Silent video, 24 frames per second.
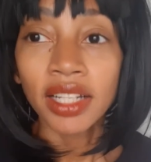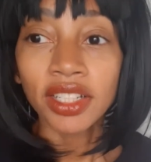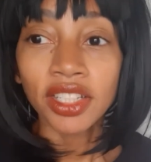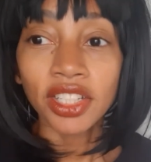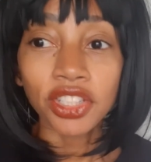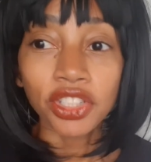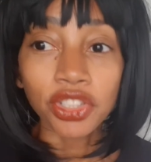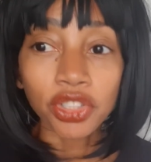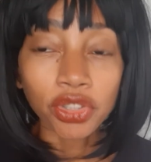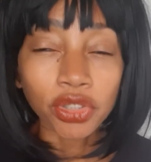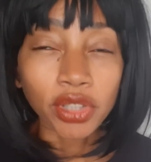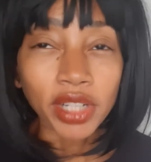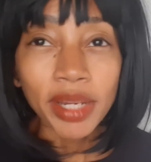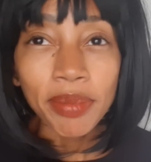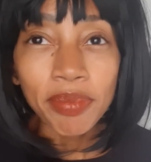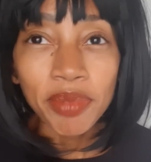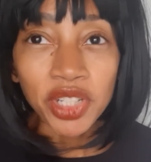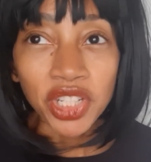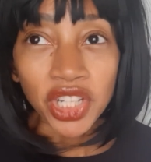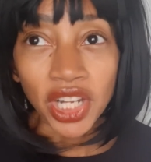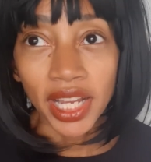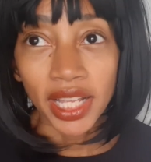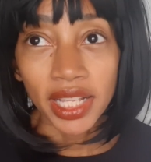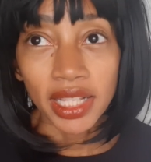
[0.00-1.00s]

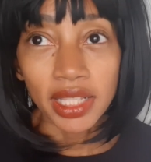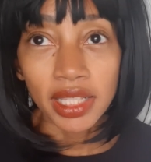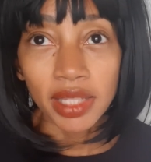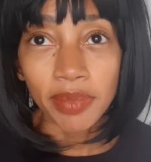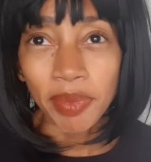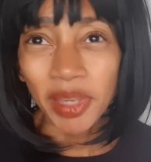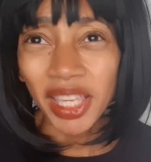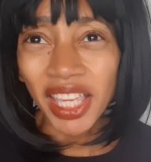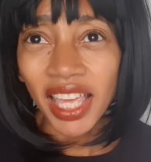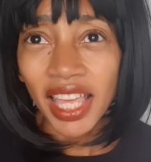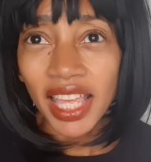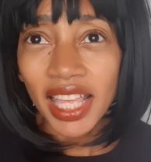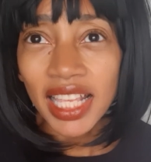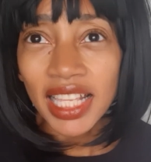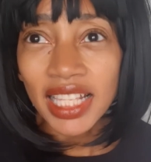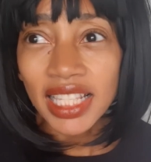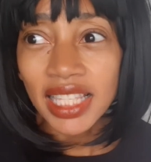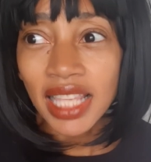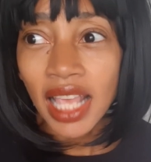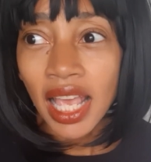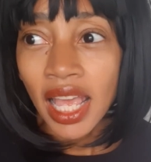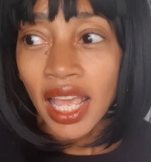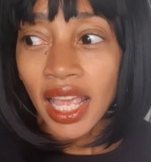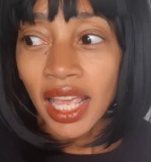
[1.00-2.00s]
descriptions,
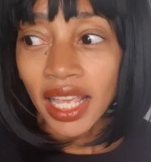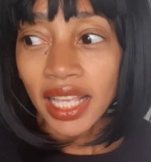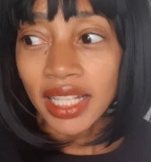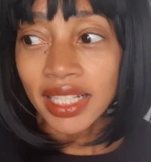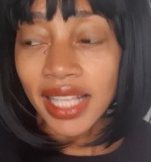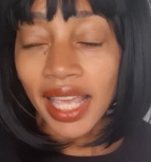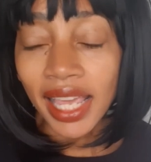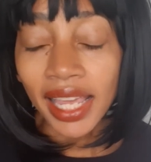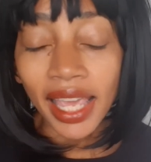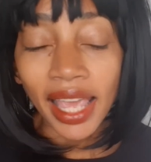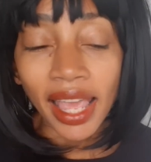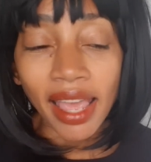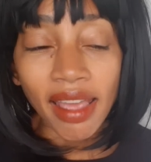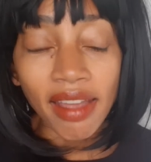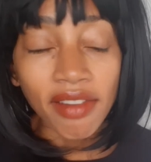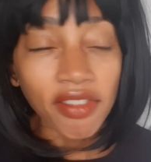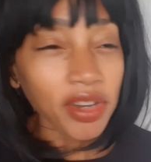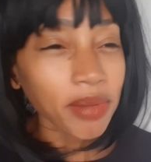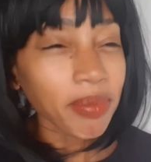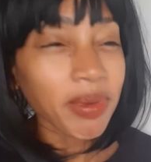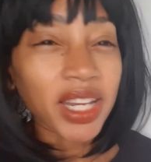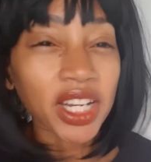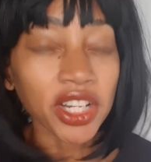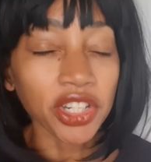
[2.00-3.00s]
because it's like
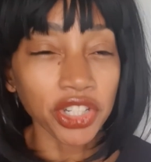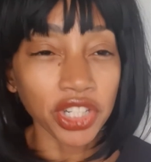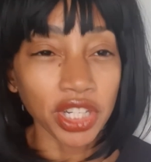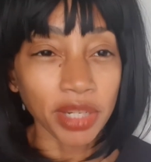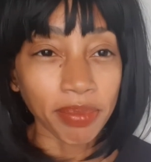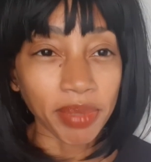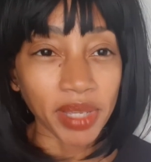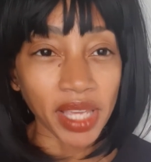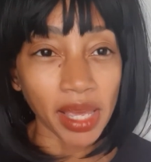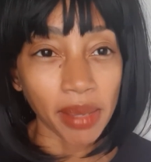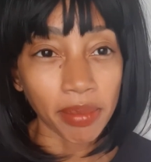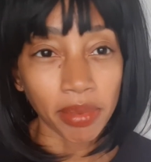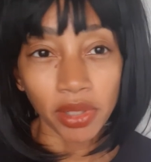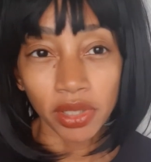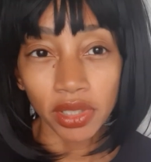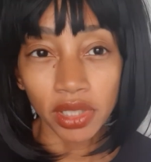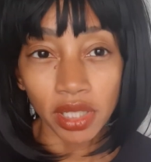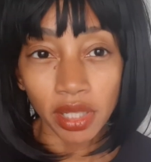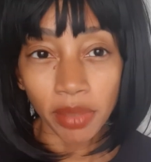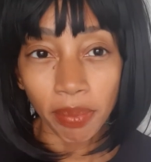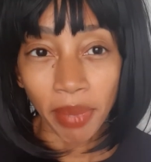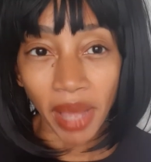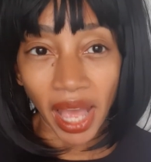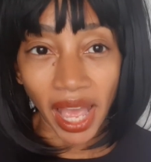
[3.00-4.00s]
everybody should be able
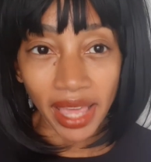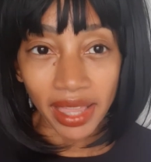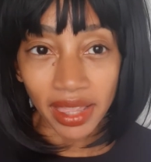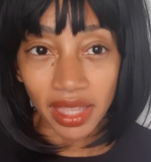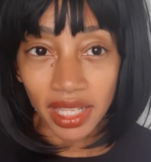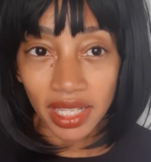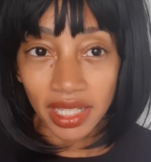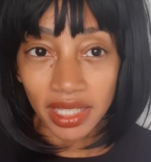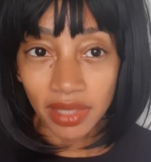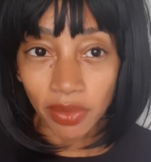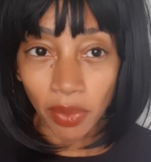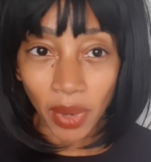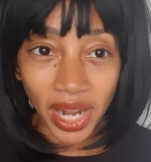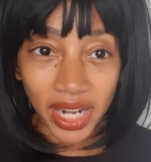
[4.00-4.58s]
to buy this.